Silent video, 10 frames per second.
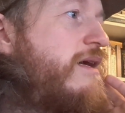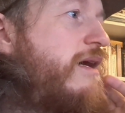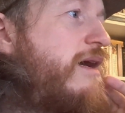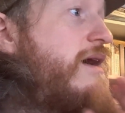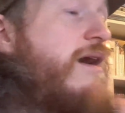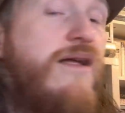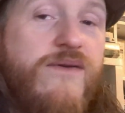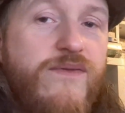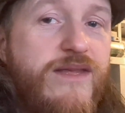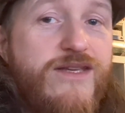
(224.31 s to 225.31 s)

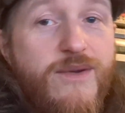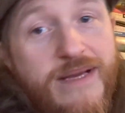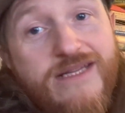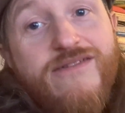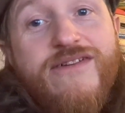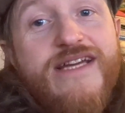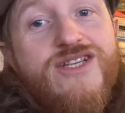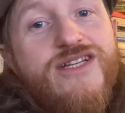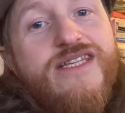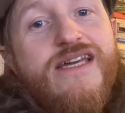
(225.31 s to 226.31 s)
Let's go back to
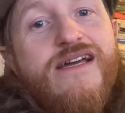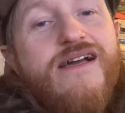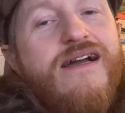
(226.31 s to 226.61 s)
fiction.